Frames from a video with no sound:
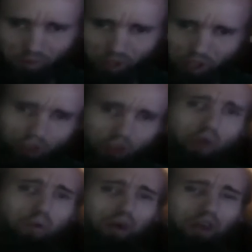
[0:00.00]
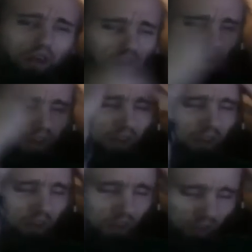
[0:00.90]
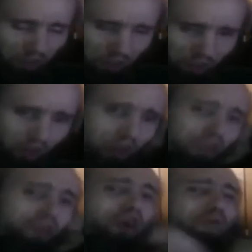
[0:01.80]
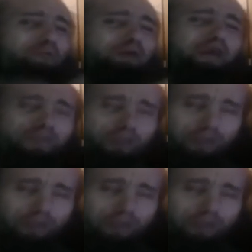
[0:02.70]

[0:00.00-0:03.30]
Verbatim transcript: It's no wonder. You're a piece of